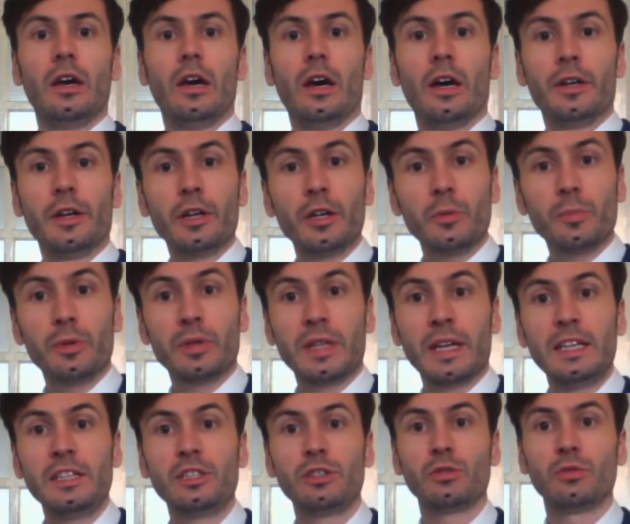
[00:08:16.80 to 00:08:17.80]
Another
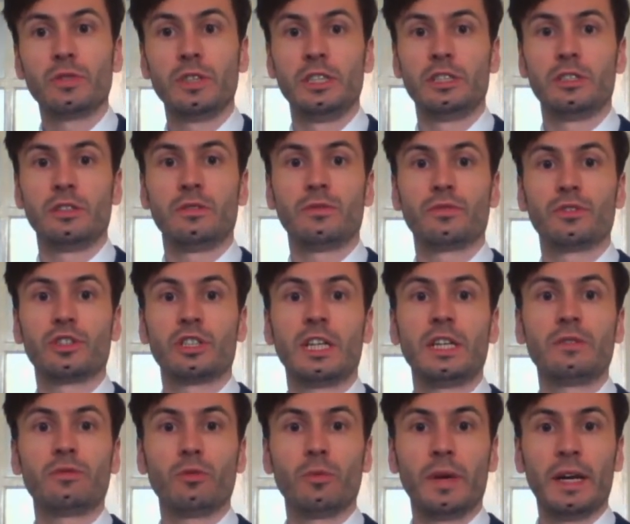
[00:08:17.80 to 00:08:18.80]
potential reason for
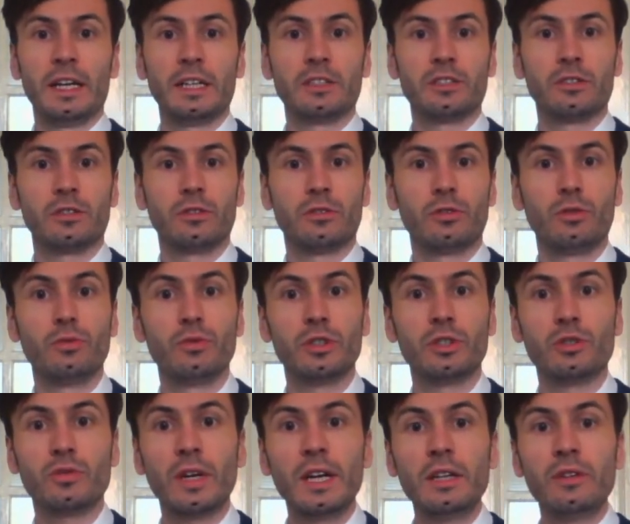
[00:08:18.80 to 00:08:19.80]
central banks to
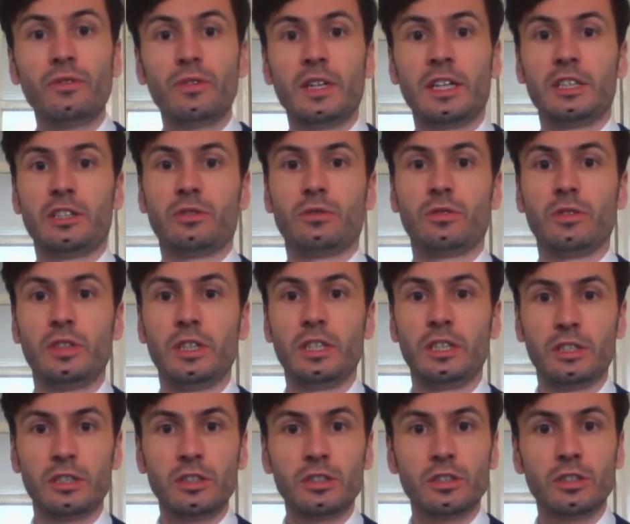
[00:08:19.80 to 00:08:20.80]
restrain financial
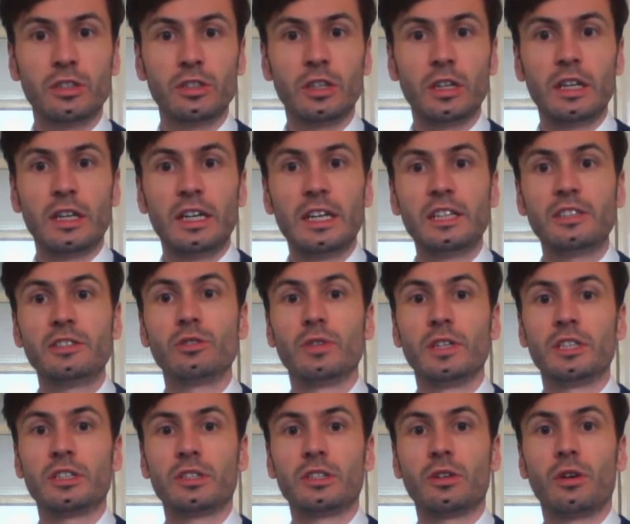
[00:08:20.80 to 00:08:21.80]
conditions is the
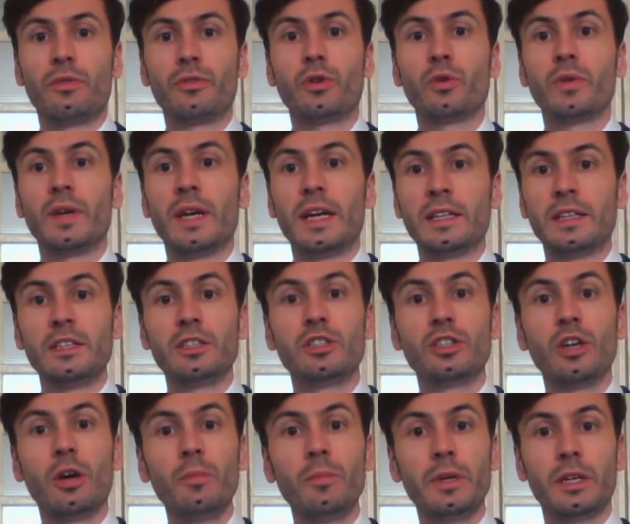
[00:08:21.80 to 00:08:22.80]
risk of creating
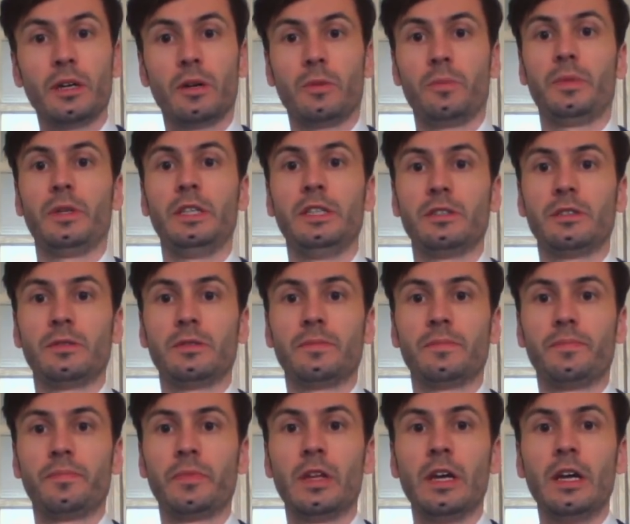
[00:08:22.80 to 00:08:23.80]
zombie companies.
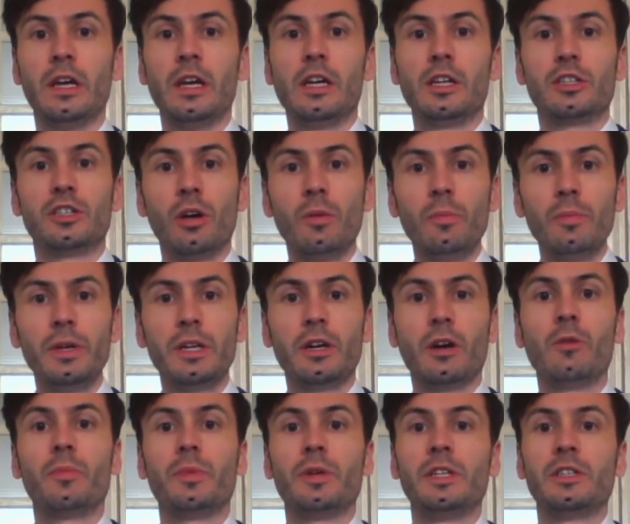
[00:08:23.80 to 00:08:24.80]
Zombie
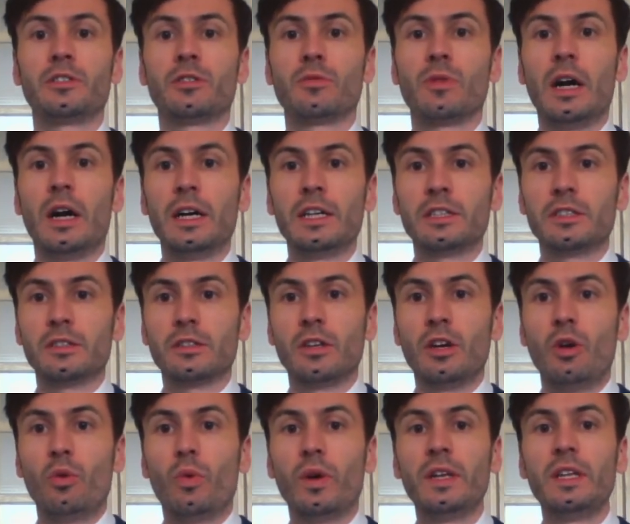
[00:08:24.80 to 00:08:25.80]
companies arise
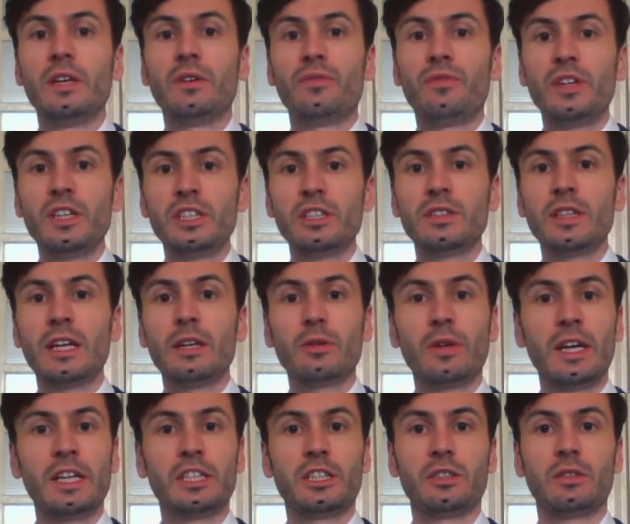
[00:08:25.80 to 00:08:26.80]
when the efficient
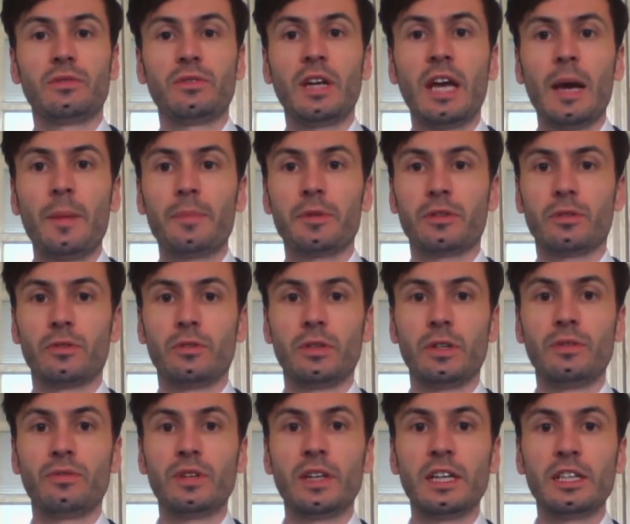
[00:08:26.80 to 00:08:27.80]
allocation of capital
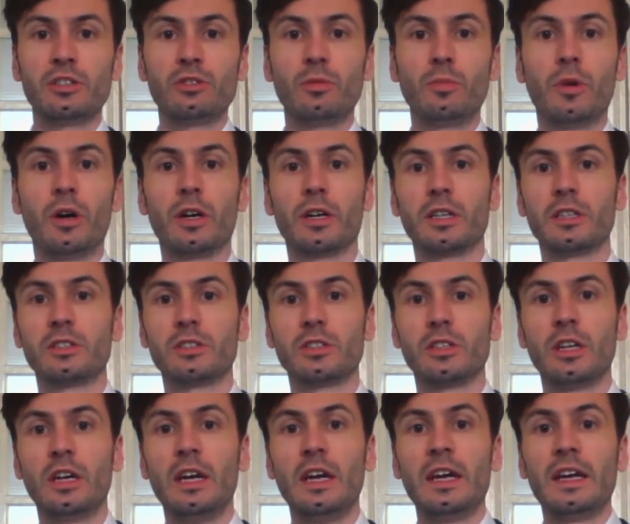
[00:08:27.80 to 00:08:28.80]
in financial markets
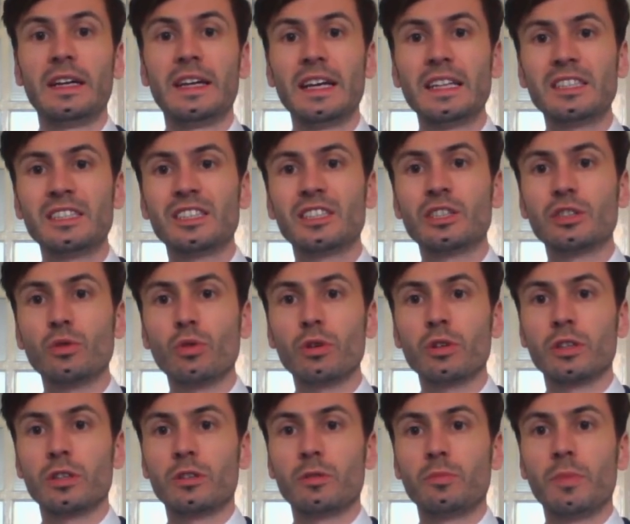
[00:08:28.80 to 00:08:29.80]
gets
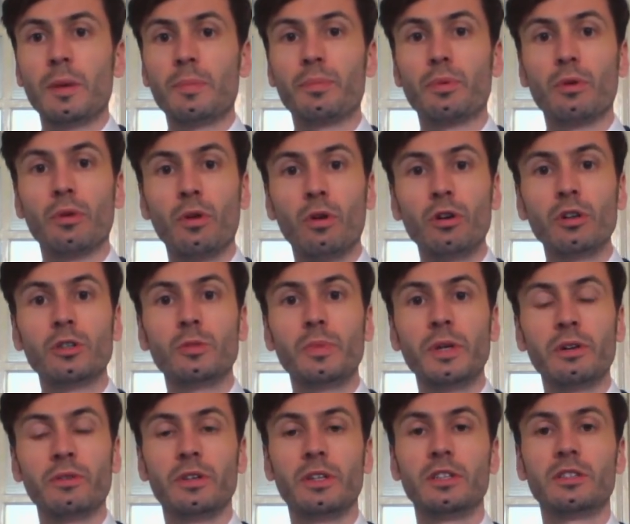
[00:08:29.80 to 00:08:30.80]
distorted by prolonged
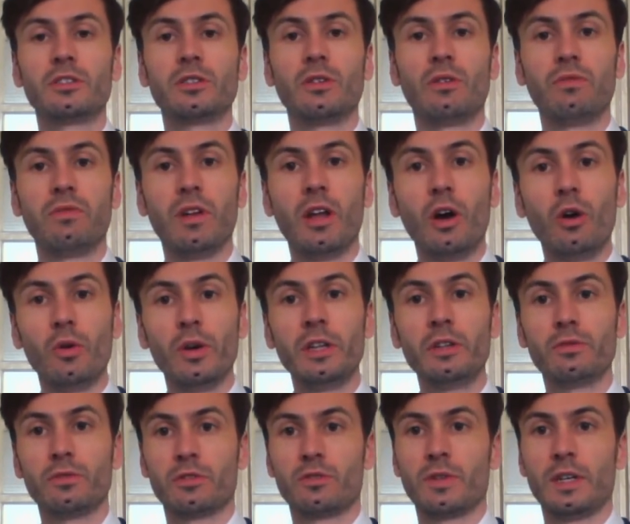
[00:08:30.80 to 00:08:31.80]
periods of low
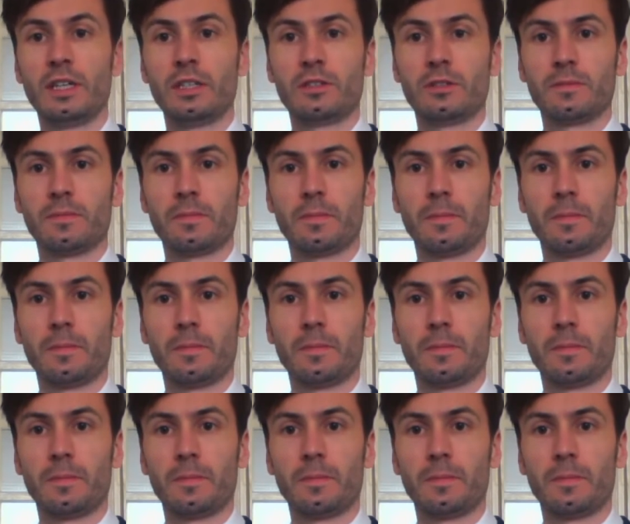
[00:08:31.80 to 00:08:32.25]
interest rates.